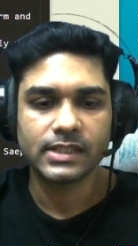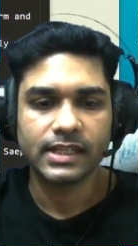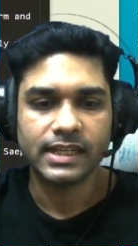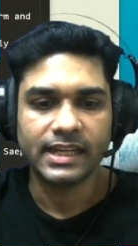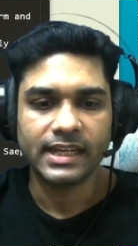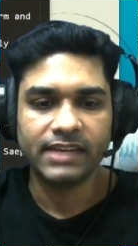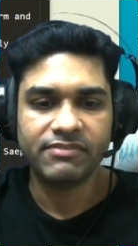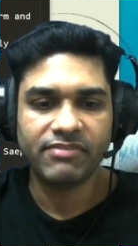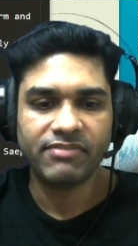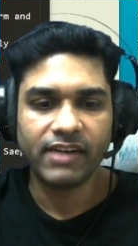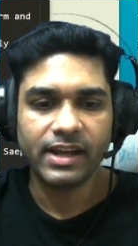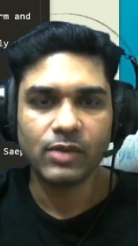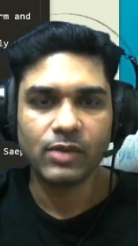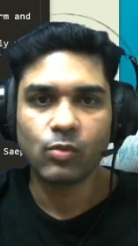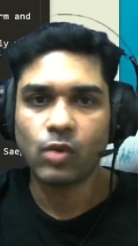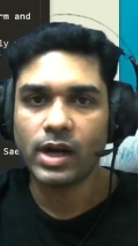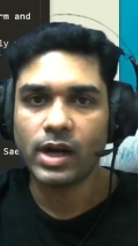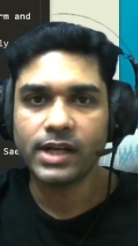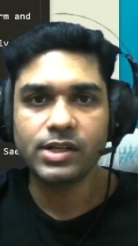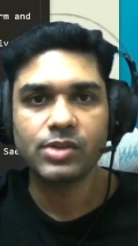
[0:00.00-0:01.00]
if I
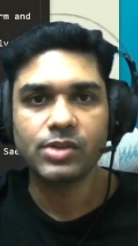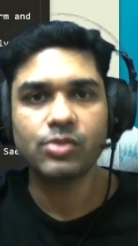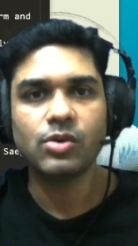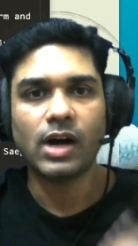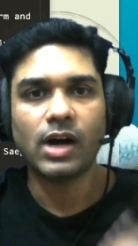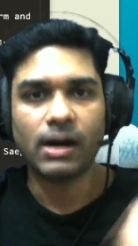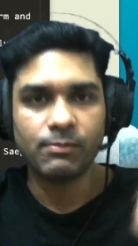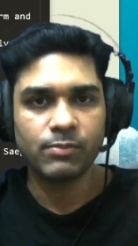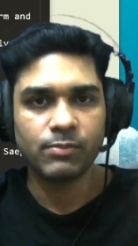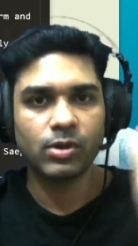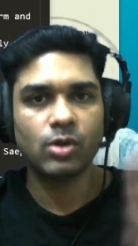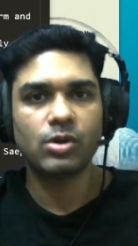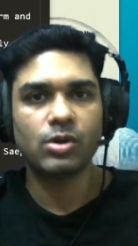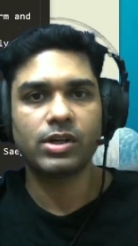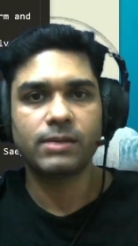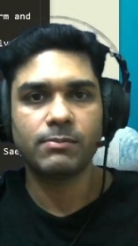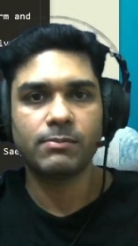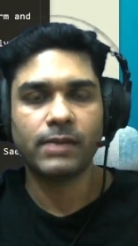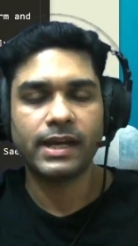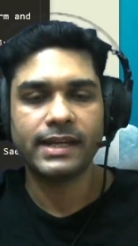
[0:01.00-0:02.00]
want to upload
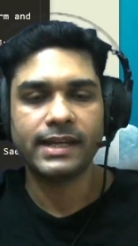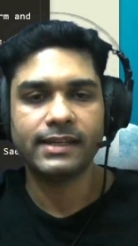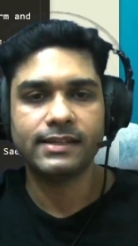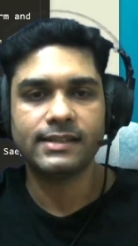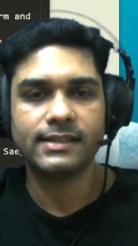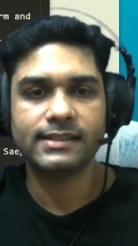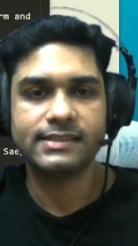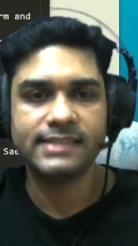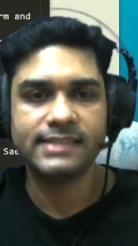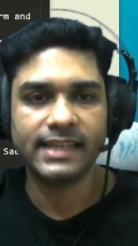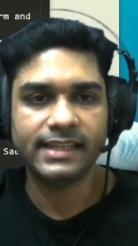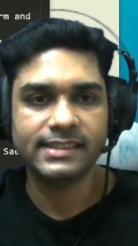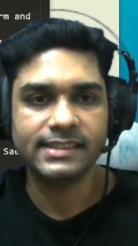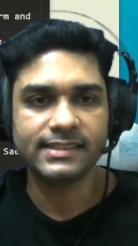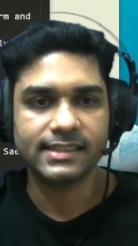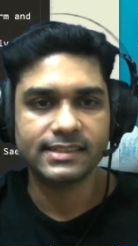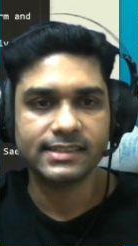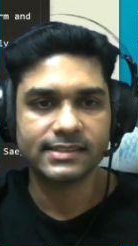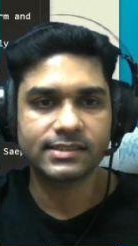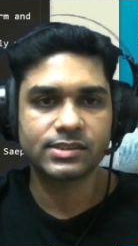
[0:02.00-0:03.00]
my
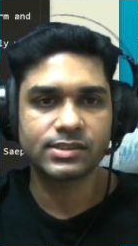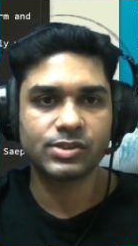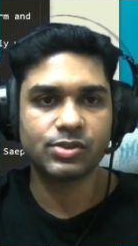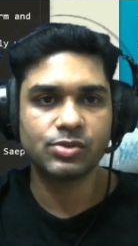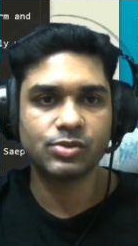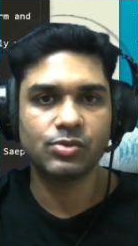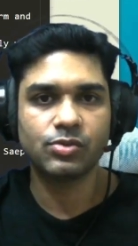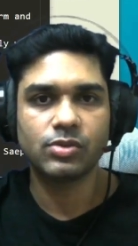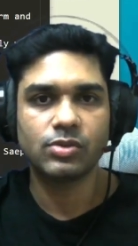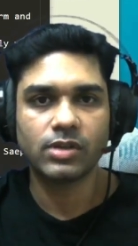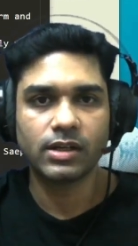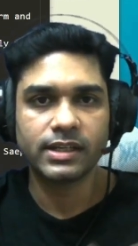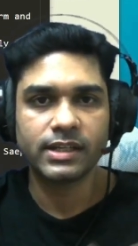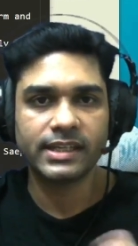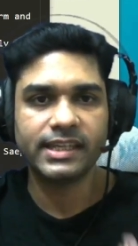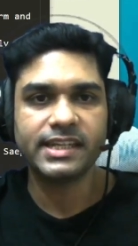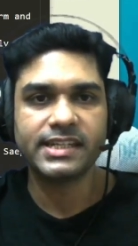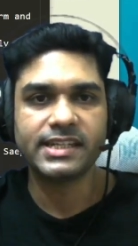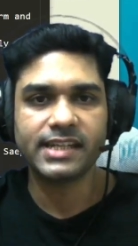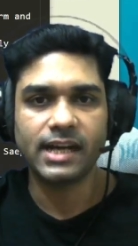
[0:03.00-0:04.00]
changes to
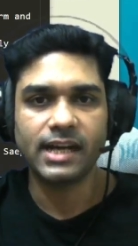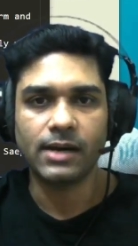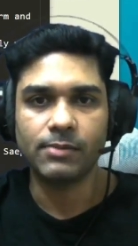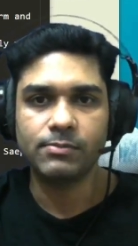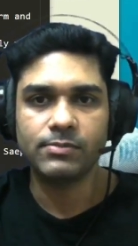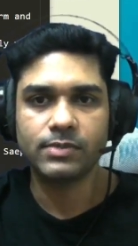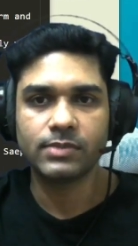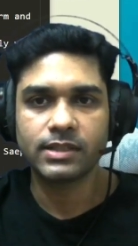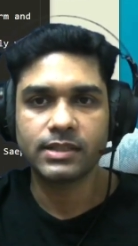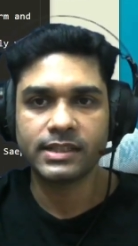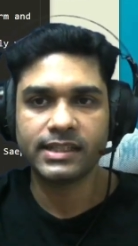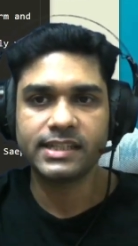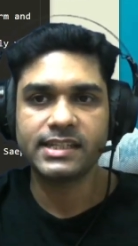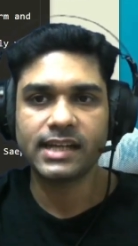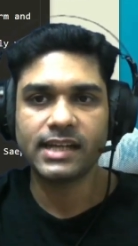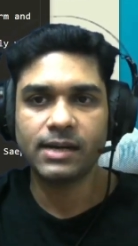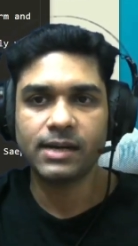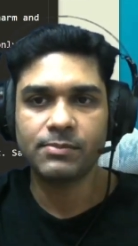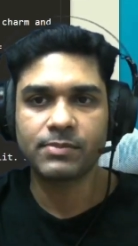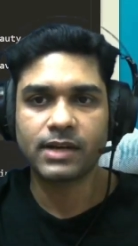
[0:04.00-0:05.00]
GitHub,
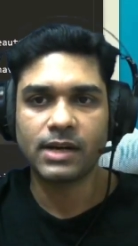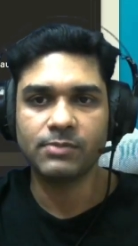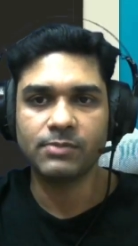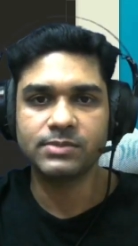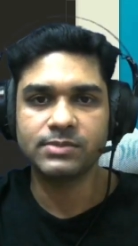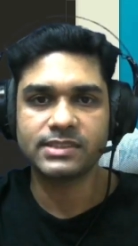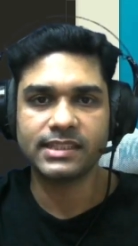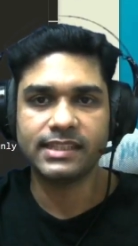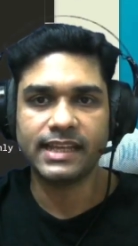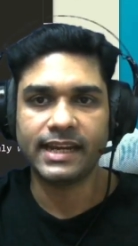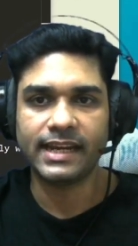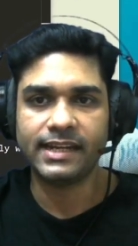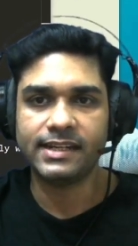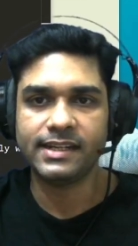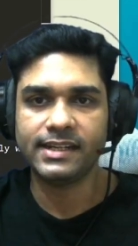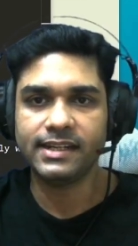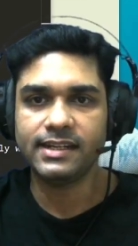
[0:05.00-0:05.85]
GitHub comes in handy.